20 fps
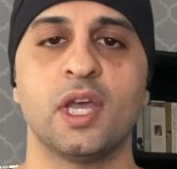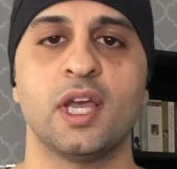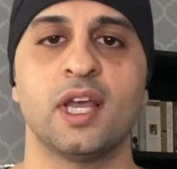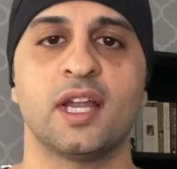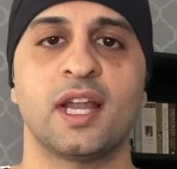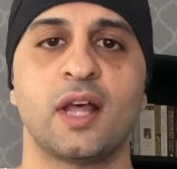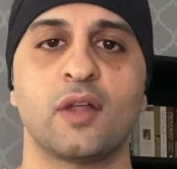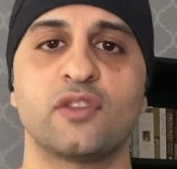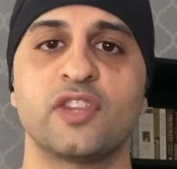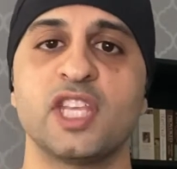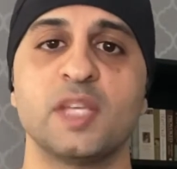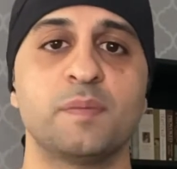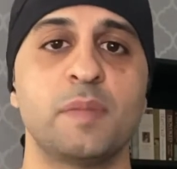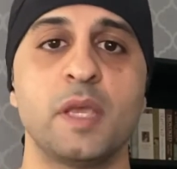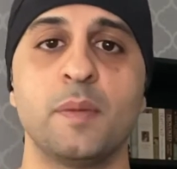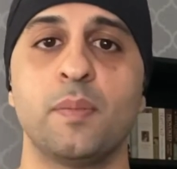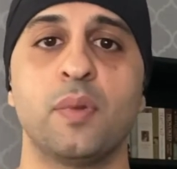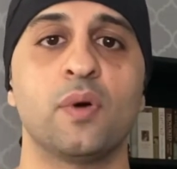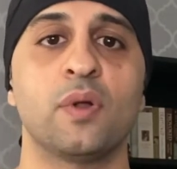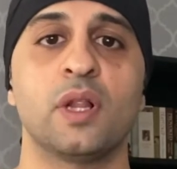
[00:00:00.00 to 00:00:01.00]
Now, these
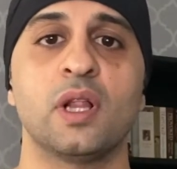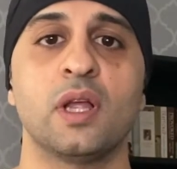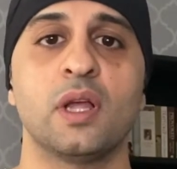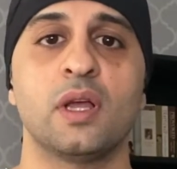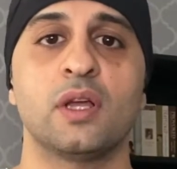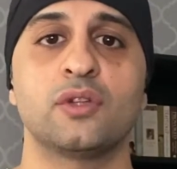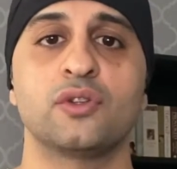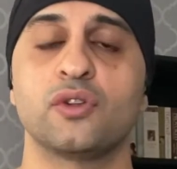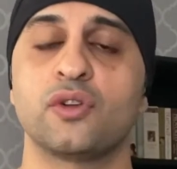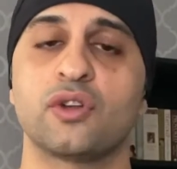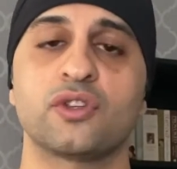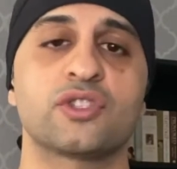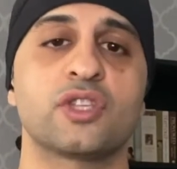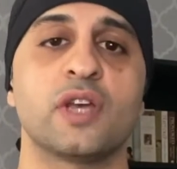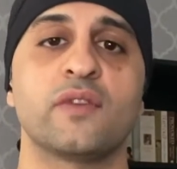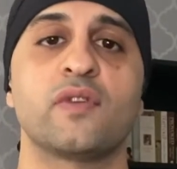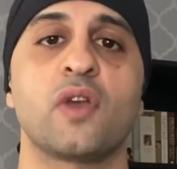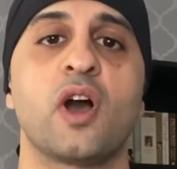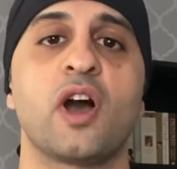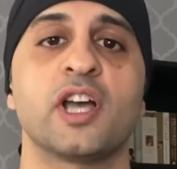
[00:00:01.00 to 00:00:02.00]
people do not serve
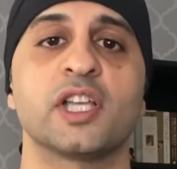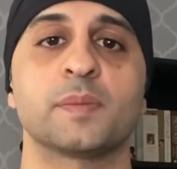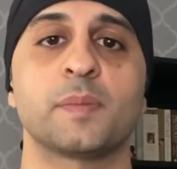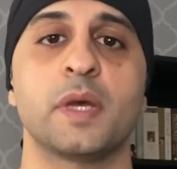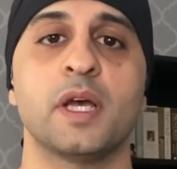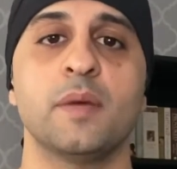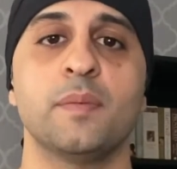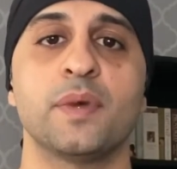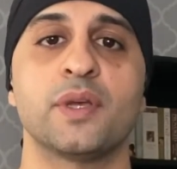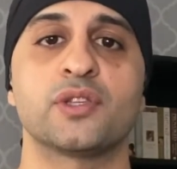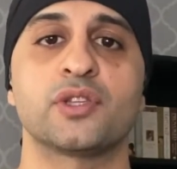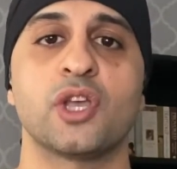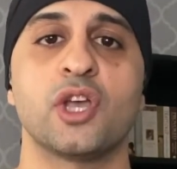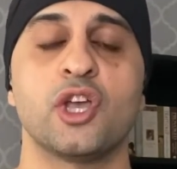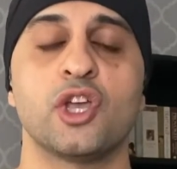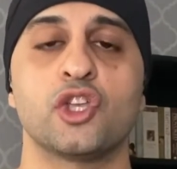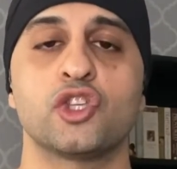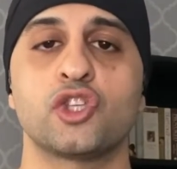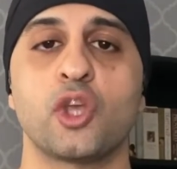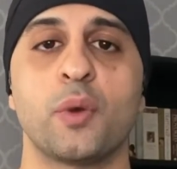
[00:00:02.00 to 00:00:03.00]
your highest purpose,
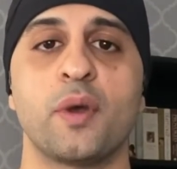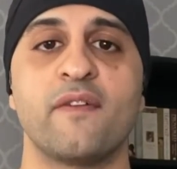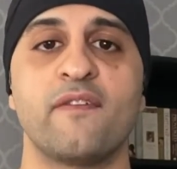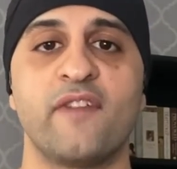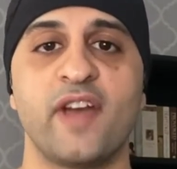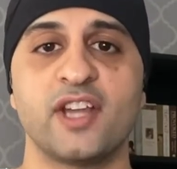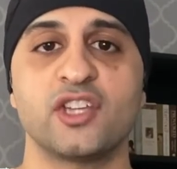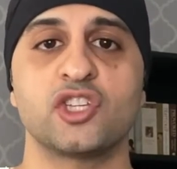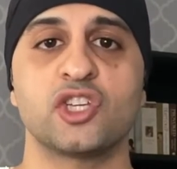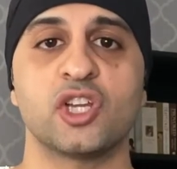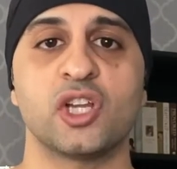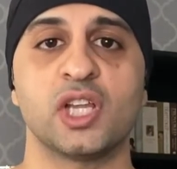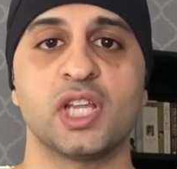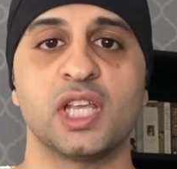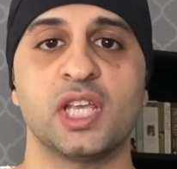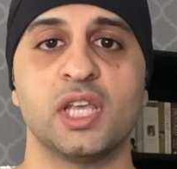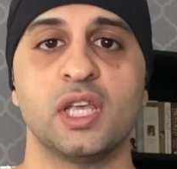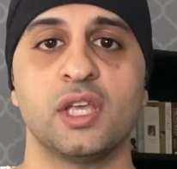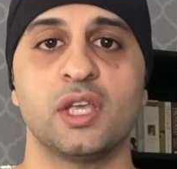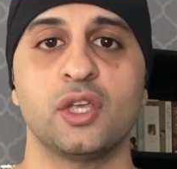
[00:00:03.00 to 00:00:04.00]
so eventually
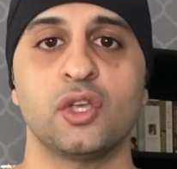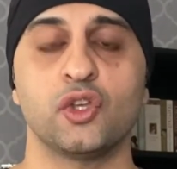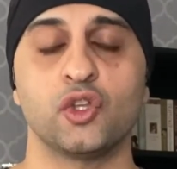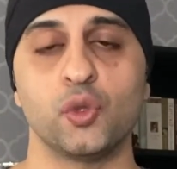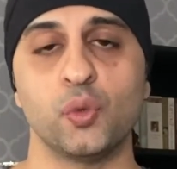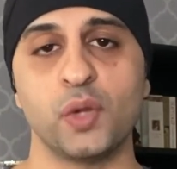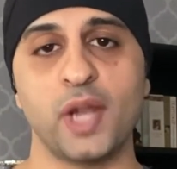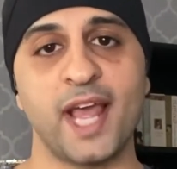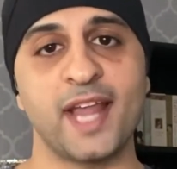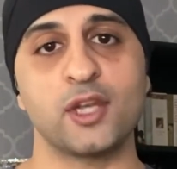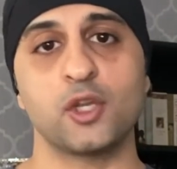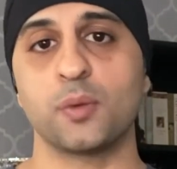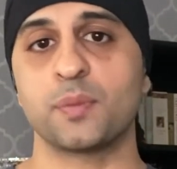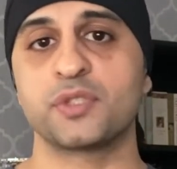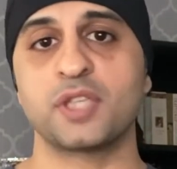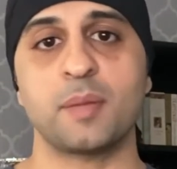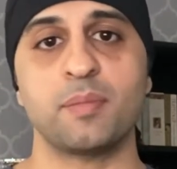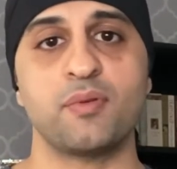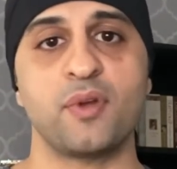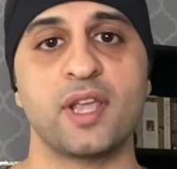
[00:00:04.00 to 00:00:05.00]
you will end up
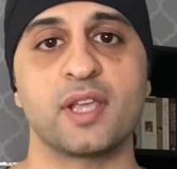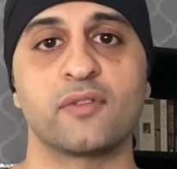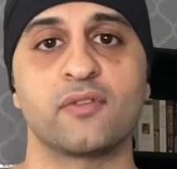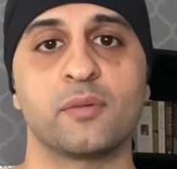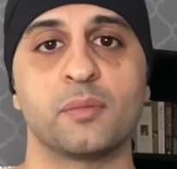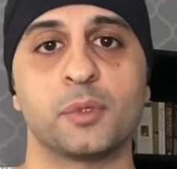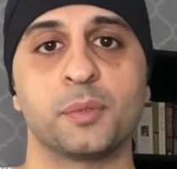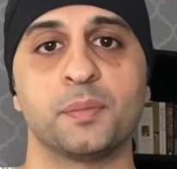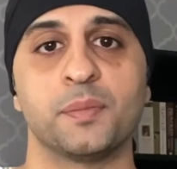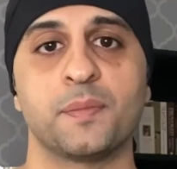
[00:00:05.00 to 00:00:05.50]
separating from them.